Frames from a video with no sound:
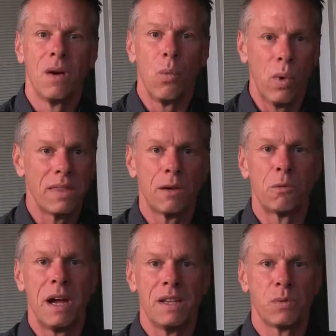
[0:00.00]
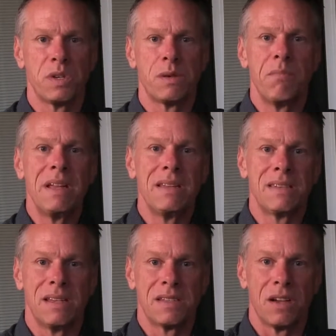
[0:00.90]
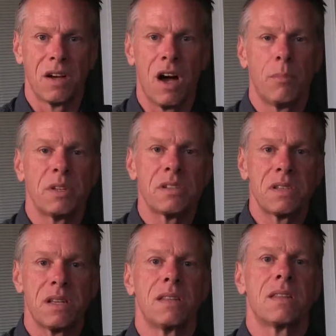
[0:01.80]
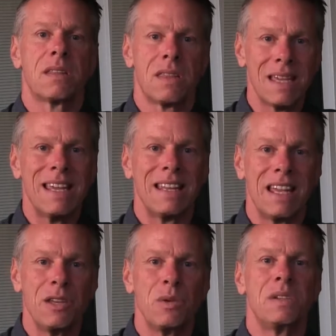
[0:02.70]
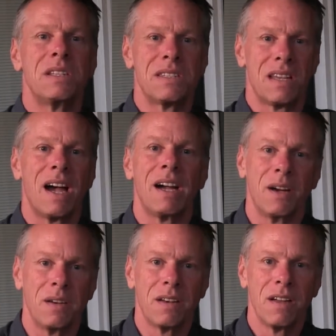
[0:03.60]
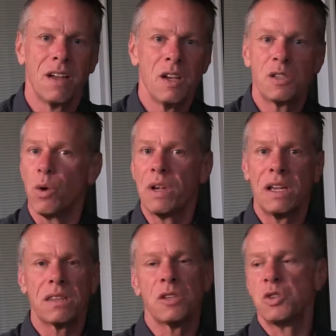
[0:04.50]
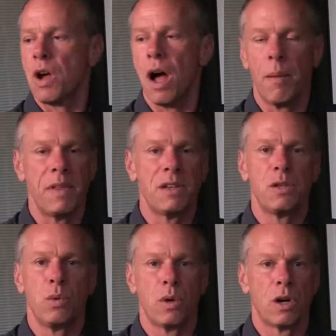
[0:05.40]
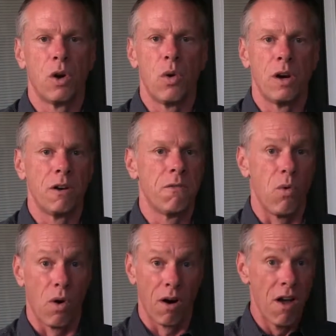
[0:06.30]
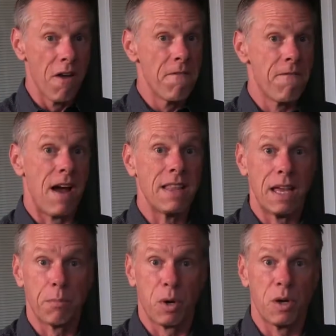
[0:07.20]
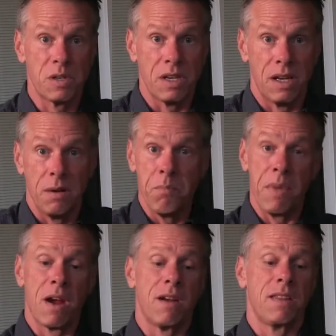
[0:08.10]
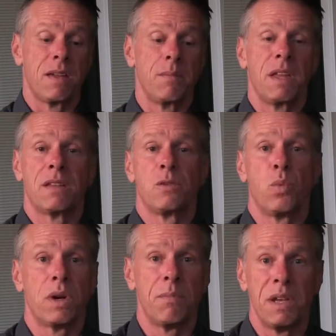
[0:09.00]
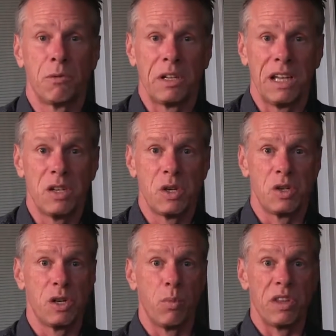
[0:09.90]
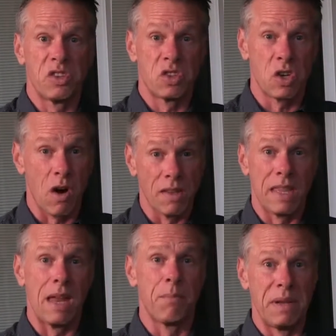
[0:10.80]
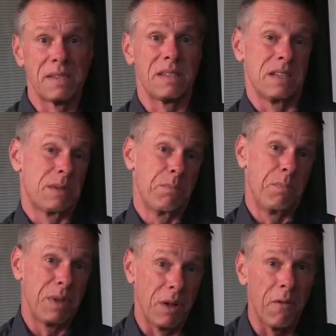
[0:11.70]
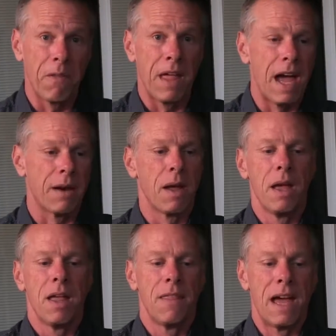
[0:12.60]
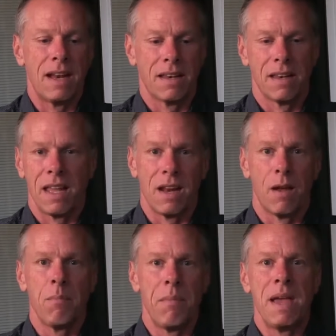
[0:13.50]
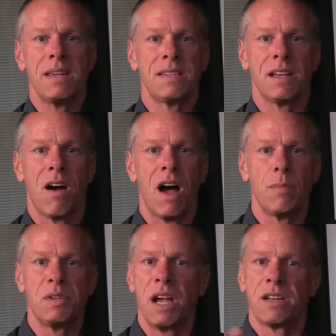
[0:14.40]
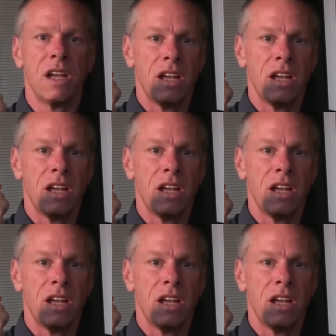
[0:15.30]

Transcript: Win the race, which means this: accomplish thing that you desired. So get the job that you were going for. Find that person and marry them that you want to be in relationship with. Start that business. Build that amazing object.